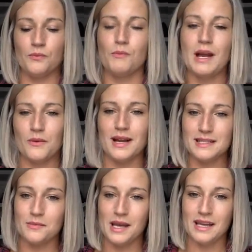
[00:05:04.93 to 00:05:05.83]

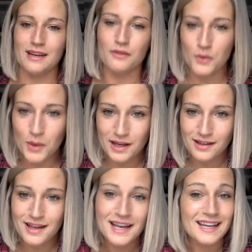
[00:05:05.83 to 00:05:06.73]
resume, if you
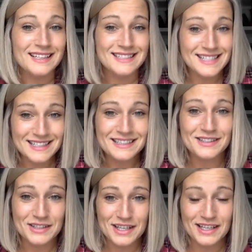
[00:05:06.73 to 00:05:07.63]
will, didn't
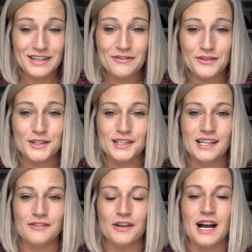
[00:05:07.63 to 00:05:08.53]
look good
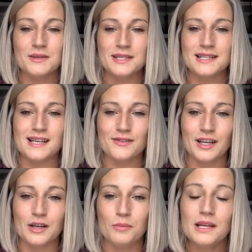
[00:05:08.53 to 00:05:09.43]
for how successful
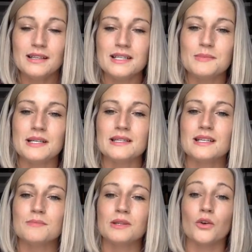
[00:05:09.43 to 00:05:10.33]
I could be in this
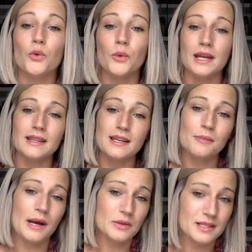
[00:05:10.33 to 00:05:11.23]
business. But the great thing
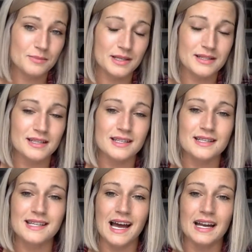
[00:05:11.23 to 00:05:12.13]
about this business
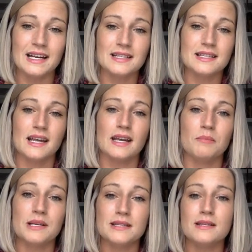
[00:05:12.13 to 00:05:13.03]
is that it's
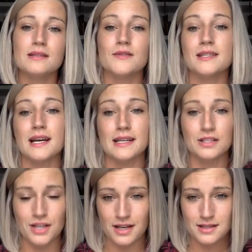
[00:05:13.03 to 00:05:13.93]
a business of
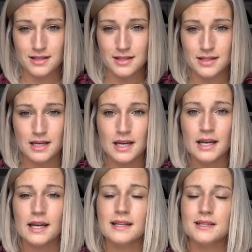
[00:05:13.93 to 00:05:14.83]
second chances.
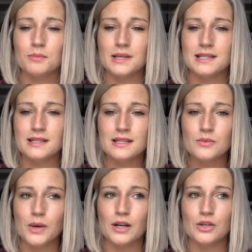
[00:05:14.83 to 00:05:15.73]
It's a business
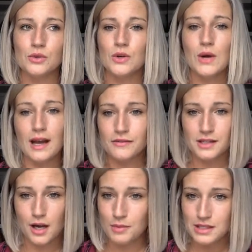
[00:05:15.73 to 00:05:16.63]
where you don't have to
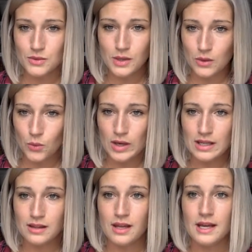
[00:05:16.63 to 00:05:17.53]
come into it
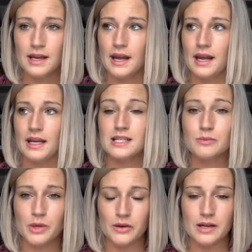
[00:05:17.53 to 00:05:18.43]
with
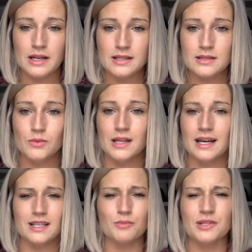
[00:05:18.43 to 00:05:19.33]
experience, with
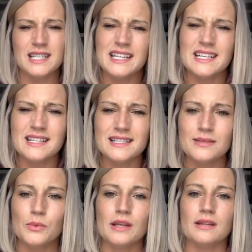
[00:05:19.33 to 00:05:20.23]

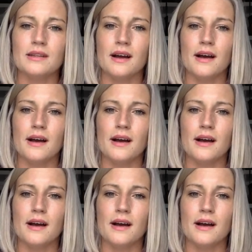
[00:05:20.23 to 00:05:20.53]
expertise, with